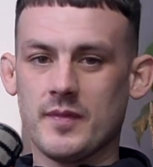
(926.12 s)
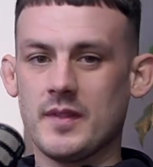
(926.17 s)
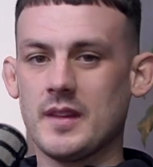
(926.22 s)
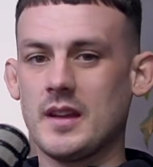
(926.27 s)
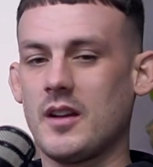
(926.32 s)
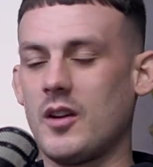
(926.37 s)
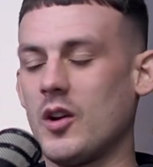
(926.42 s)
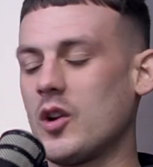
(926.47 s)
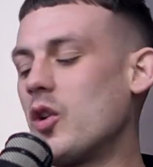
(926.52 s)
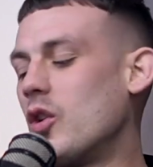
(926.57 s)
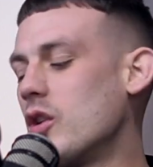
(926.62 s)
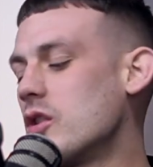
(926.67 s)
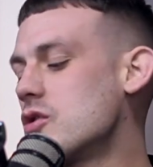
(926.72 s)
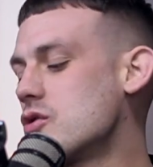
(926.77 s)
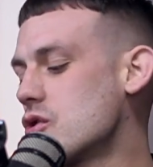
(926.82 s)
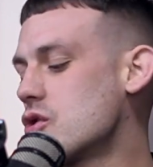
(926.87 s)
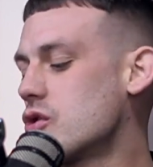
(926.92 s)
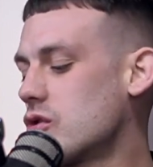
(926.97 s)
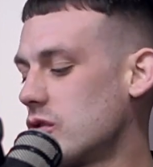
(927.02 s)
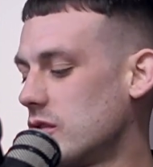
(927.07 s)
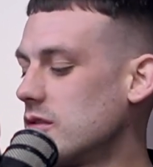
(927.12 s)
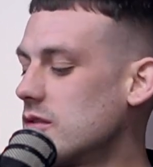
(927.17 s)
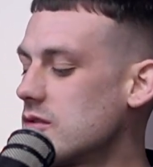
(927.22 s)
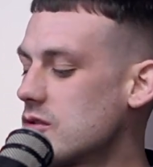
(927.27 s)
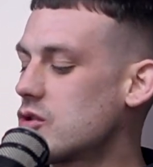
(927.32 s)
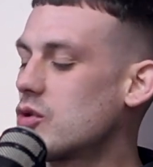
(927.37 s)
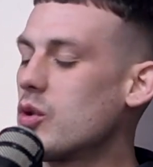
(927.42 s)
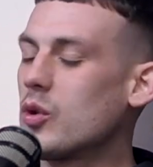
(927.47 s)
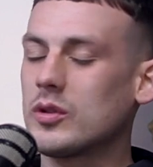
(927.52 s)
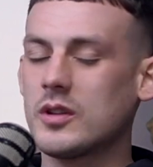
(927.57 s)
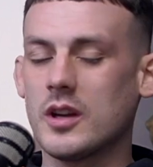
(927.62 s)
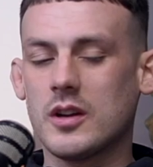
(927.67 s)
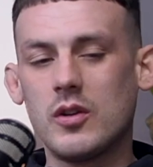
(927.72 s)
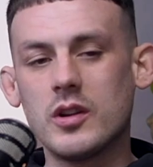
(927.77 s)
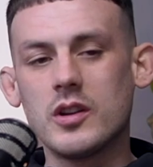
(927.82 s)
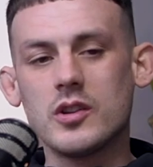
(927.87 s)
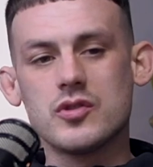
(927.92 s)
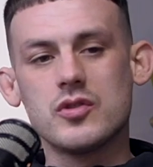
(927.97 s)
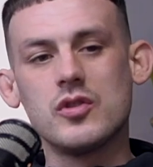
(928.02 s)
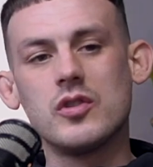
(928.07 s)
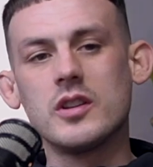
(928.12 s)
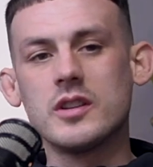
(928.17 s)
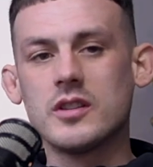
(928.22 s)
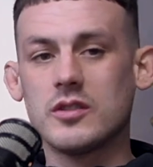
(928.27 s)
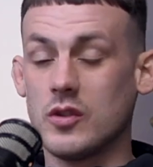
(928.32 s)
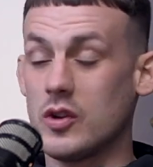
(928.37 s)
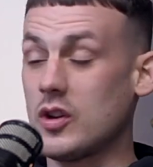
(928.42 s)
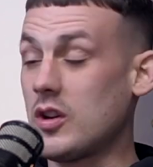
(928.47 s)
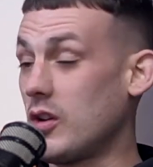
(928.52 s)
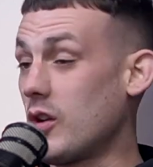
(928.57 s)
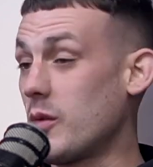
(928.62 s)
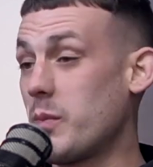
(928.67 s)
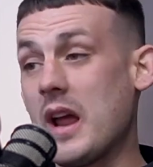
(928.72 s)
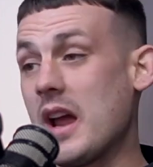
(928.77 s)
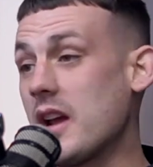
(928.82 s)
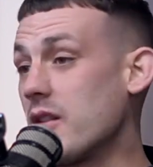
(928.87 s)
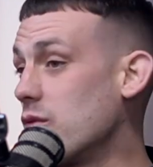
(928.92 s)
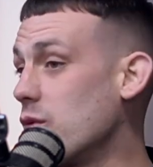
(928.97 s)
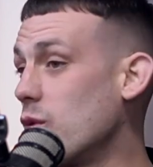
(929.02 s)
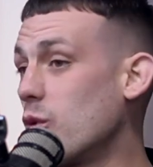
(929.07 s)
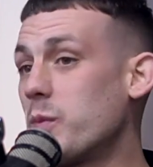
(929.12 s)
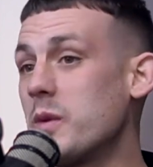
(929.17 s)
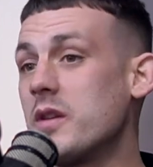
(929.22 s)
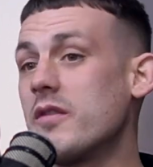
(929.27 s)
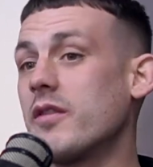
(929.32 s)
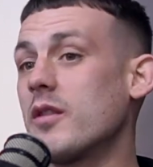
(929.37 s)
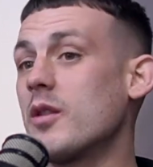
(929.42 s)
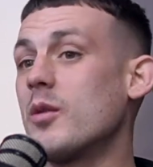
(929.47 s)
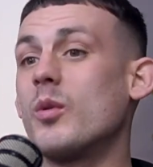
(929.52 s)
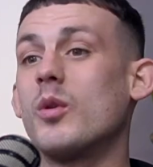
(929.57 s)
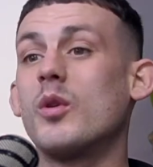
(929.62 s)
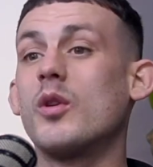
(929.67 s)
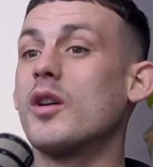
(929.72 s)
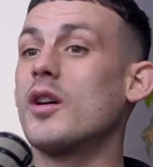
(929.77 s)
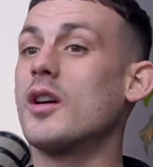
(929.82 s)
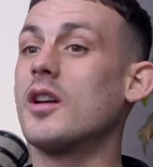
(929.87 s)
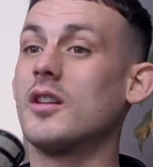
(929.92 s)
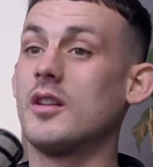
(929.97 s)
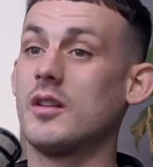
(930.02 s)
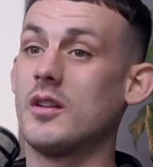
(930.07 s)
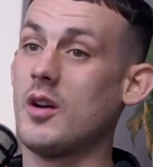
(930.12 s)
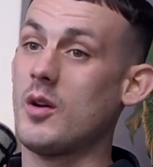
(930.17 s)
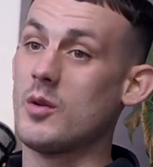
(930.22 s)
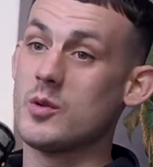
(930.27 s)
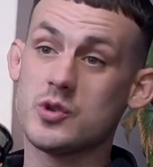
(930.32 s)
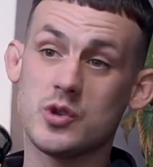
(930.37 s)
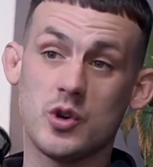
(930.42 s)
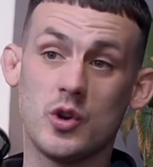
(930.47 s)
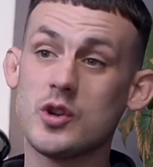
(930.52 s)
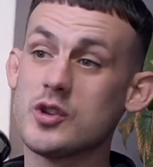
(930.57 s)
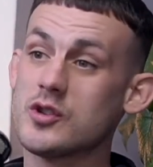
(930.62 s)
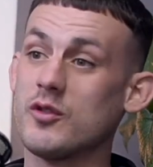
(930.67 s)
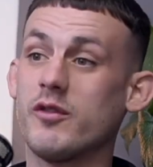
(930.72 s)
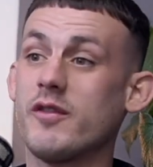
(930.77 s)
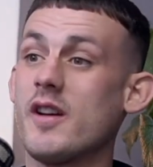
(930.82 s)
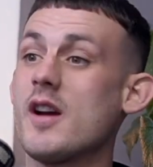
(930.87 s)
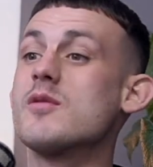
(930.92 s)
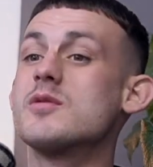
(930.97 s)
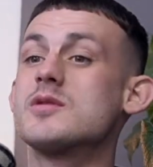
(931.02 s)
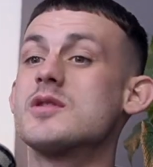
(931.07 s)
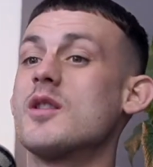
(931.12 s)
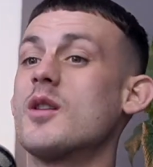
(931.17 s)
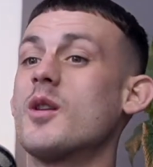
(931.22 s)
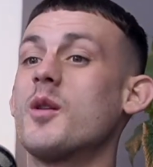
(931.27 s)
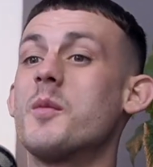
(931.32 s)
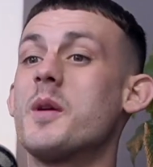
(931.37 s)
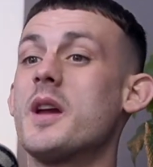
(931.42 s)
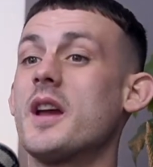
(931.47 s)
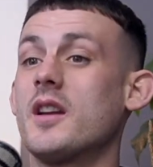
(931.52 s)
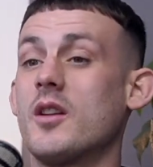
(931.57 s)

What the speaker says: I kind of just stuck to kind of trying to, like, I played rugby for a while, I was trying stuff out, do you know what I mean?